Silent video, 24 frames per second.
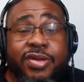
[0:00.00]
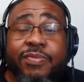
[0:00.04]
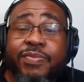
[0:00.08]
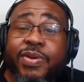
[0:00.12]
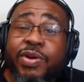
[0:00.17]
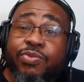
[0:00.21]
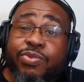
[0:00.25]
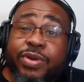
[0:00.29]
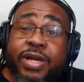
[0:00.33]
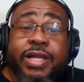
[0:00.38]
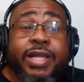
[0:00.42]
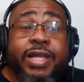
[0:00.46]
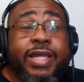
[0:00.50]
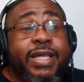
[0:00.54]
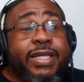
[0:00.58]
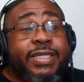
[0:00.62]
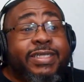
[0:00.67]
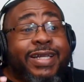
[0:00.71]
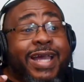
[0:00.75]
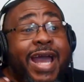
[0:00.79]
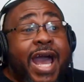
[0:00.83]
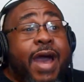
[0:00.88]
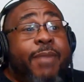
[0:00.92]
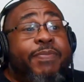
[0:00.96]
but really it's
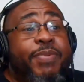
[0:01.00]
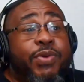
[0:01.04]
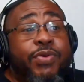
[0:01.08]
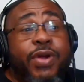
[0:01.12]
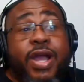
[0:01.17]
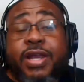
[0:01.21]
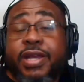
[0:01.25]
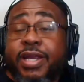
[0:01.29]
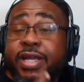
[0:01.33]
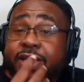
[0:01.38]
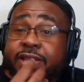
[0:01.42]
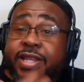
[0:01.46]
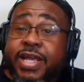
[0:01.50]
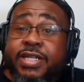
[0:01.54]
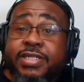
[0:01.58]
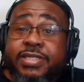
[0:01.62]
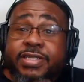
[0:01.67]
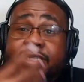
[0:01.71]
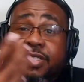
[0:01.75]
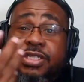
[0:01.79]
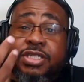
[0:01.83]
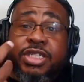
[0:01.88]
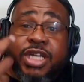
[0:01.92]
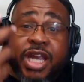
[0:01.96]
copywriting, and that's
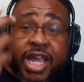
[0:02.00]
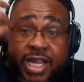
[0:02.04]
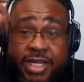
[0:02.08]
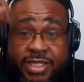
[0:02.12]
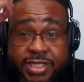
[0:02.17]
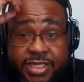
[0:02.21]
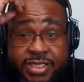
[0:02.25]
the change.